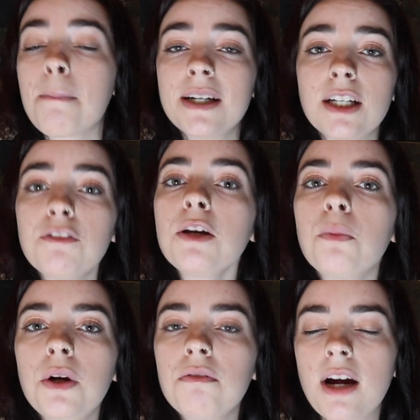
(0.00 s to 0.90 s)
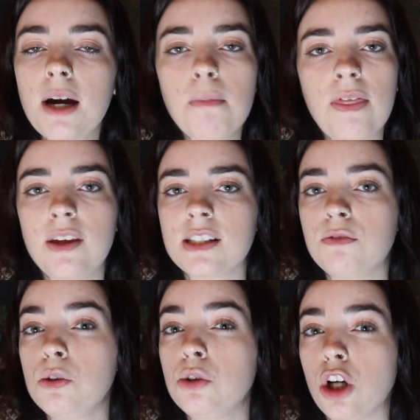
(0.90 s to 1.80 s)
But I definitely wouldn't recommend this if
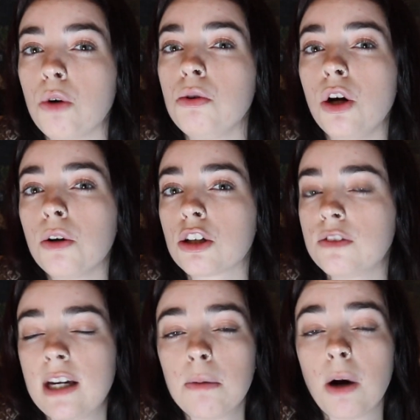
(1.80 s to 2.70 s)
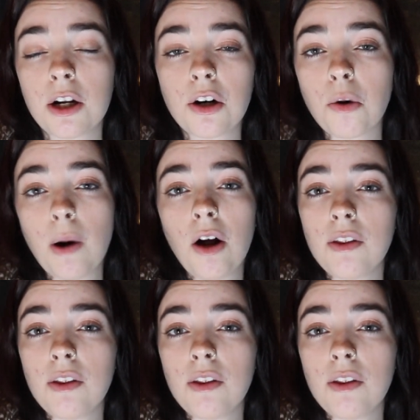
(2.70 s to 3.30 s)
you don't know your Savannah monitor well.